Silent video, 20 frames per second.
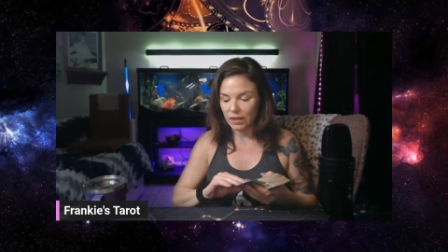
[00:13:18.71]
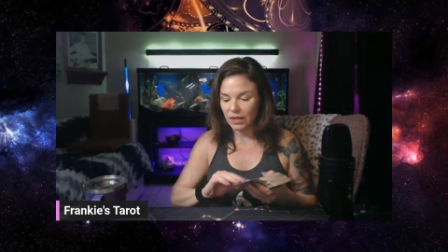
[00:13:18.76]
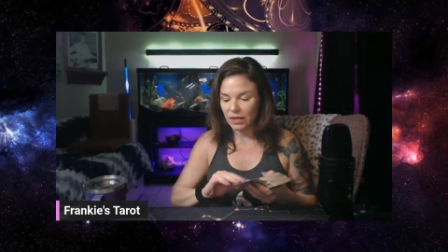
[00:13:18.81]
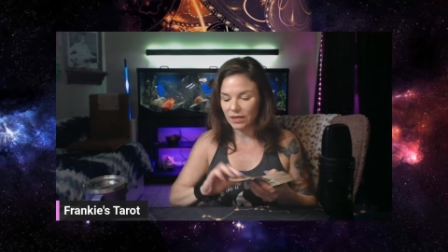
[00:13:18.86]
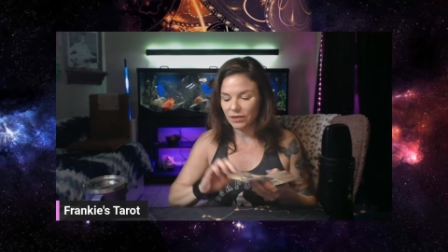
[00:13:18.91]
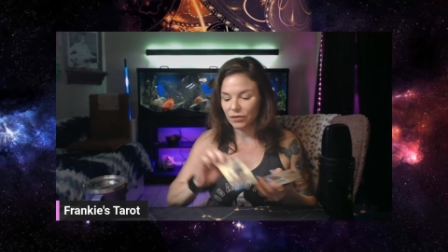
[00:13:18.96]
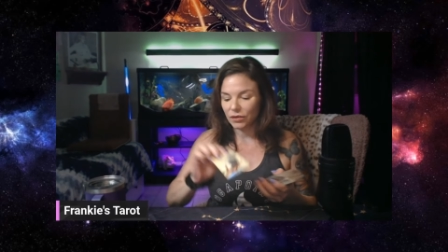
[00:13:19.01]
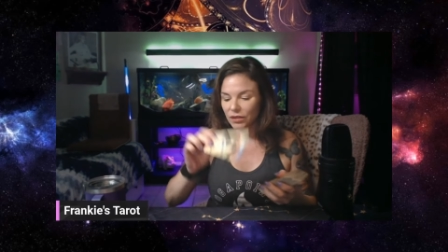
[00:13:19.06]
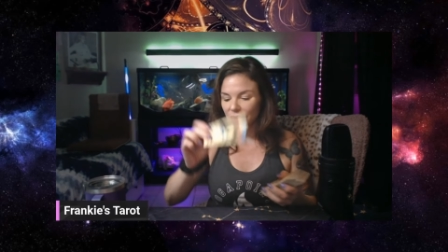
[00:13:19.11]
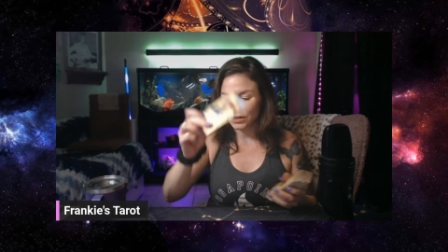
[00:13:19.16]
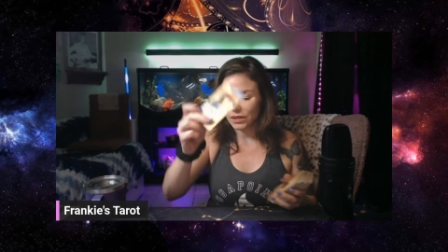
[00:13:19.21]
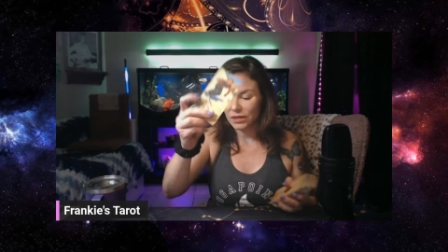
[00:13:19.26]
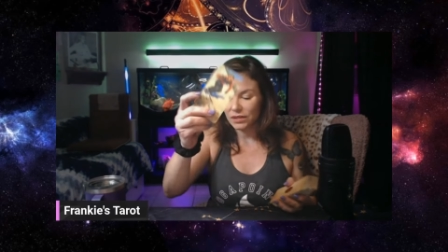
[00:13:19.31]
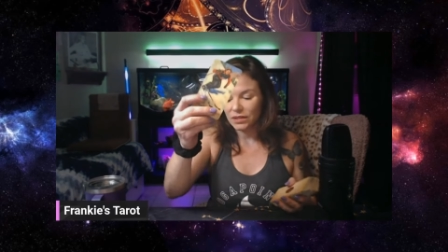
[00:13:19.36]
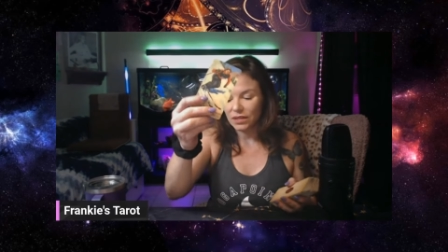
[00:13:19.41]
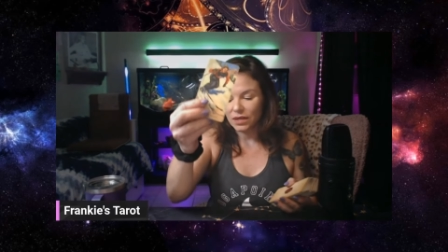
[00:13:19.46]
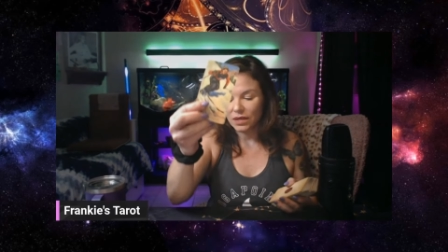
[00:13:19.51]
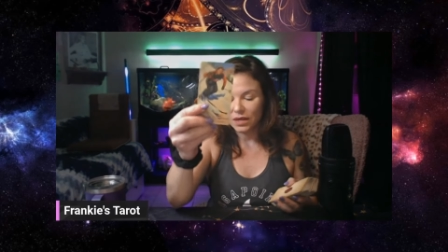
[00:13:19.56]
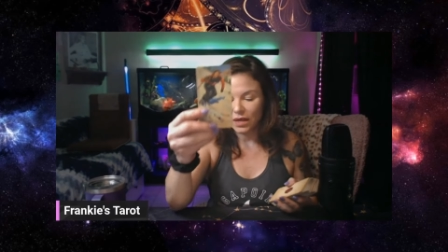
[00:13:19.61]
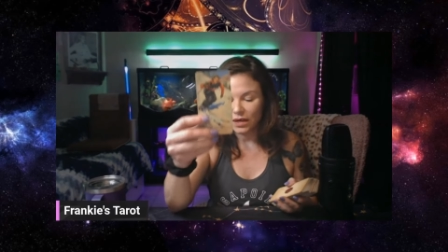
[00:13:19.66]
And look at this,
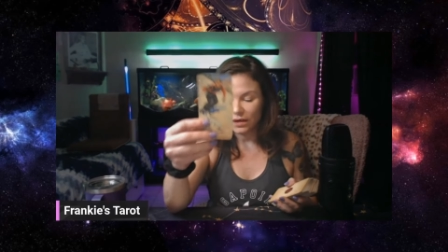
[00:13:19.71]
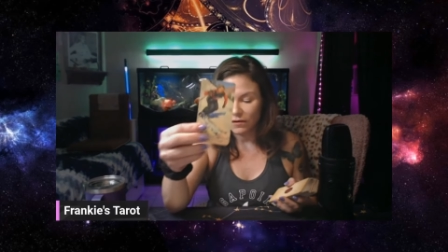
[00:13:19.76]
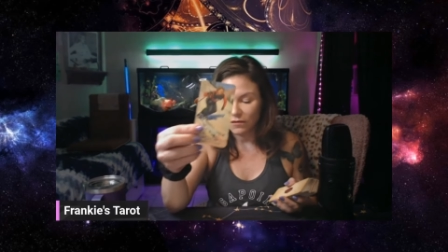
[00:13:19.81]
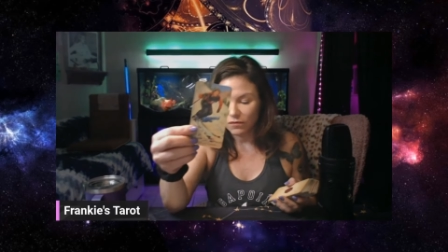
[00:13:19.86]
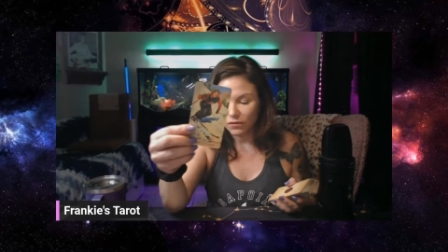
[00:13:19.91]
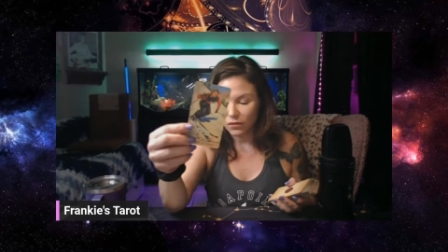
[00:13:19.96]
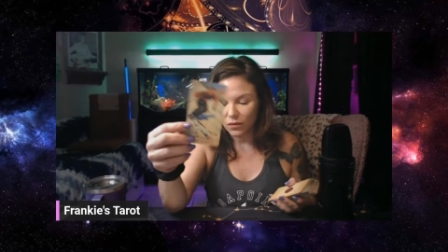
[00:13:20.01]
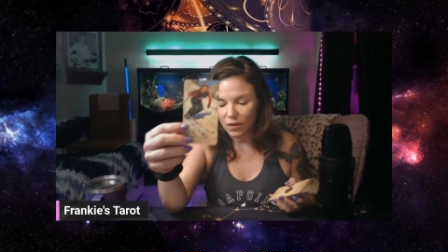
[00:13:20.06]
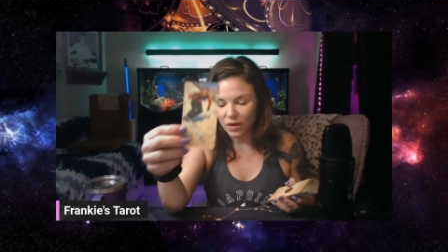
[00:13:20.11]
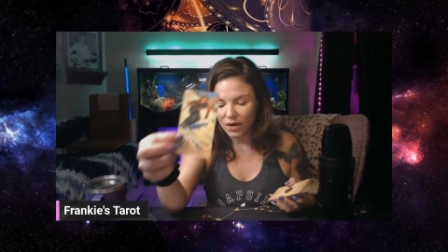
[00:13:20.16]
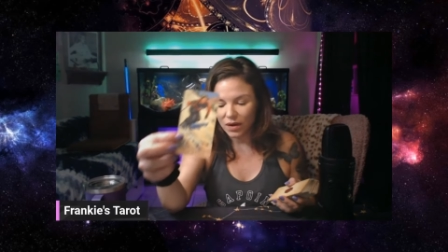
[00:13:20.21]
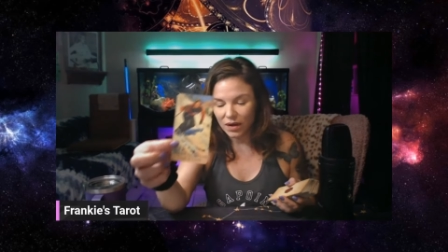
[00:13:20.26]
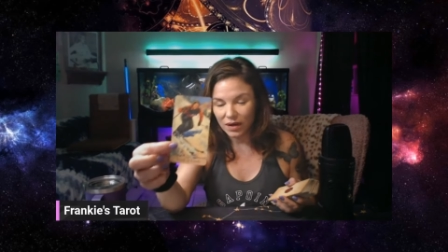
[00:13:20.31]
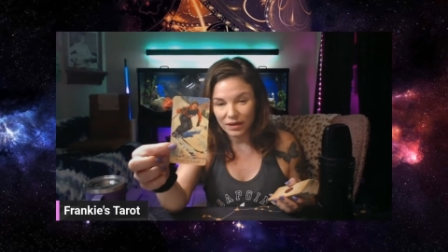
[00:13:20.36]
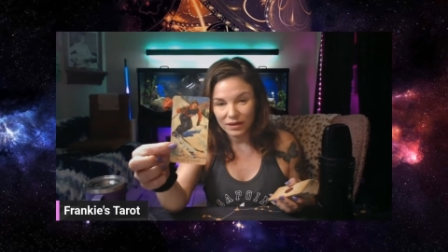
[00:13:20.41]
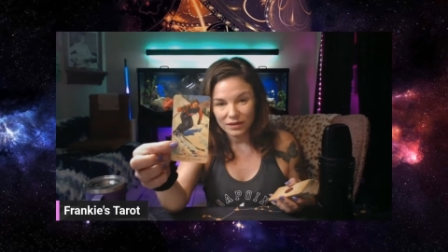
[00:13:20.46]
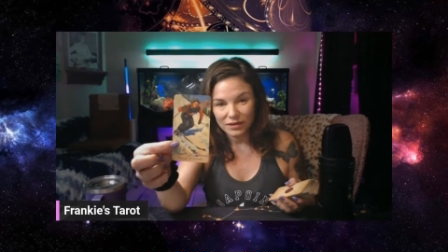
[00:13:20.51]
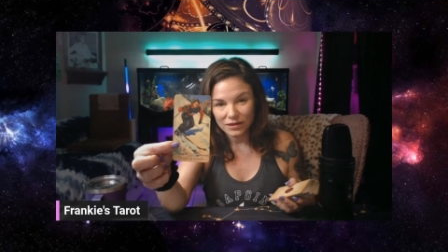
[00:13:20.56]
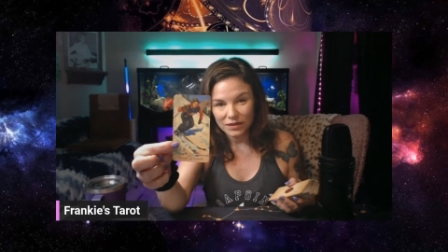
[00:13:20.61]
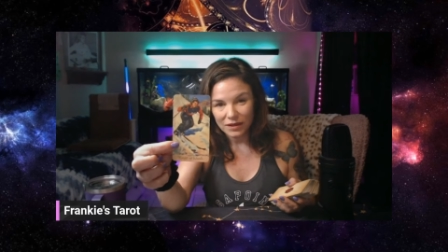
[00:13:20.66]
the Knight of
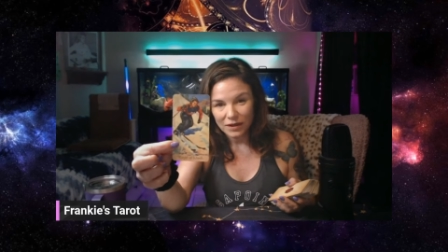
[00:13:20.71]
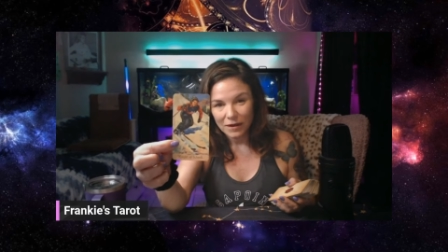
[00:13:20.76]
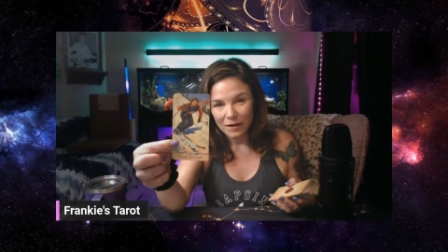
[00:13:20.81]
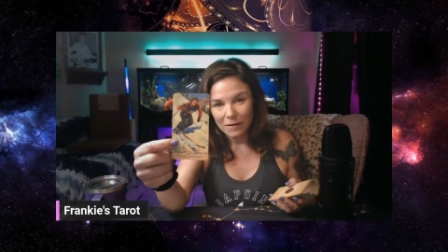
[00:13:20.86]
Wands.